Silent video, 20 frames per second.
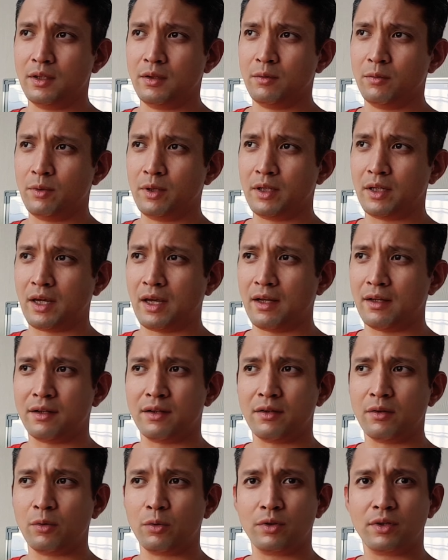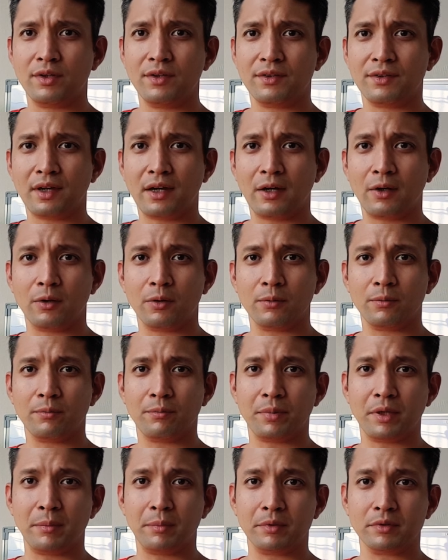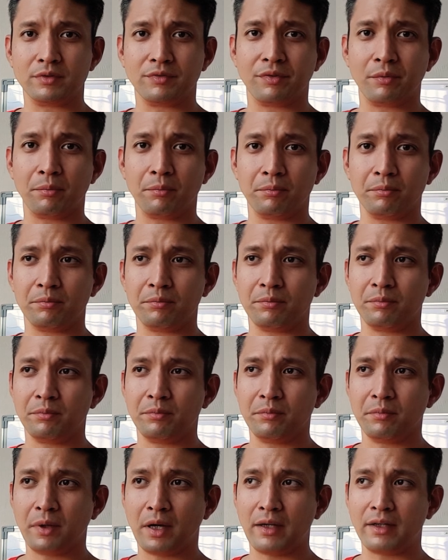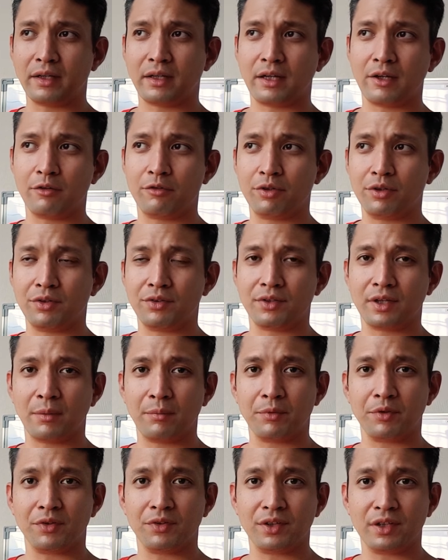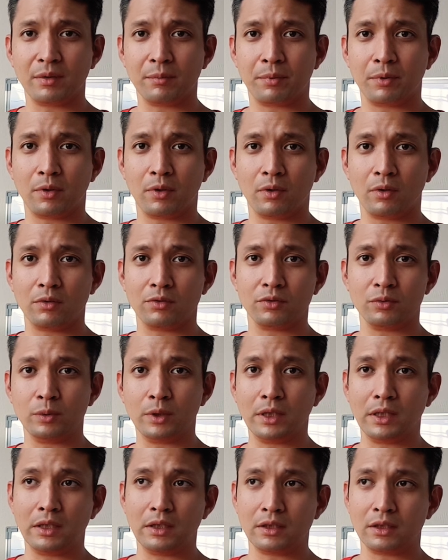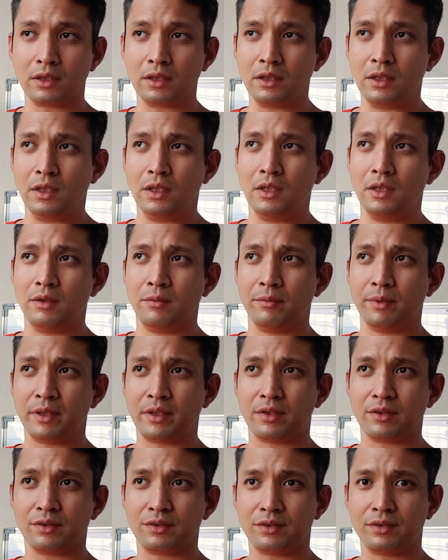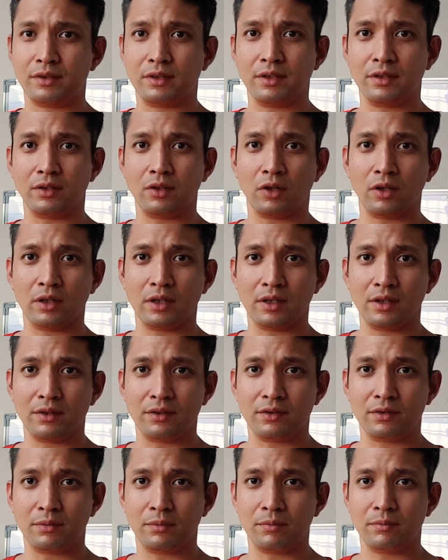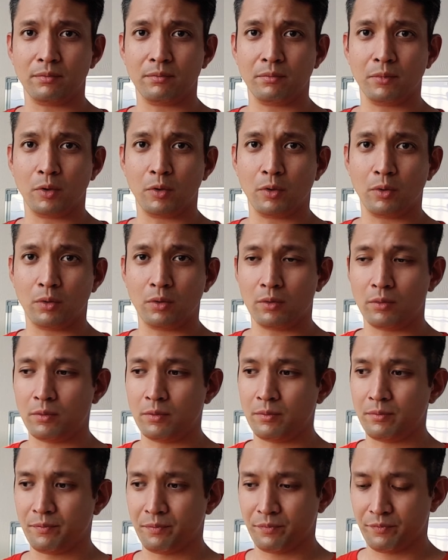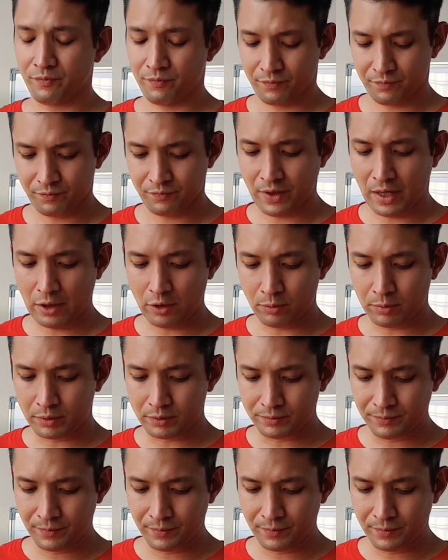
we can notice how people from other countries come to Singapore to work because the dollar is more valuable.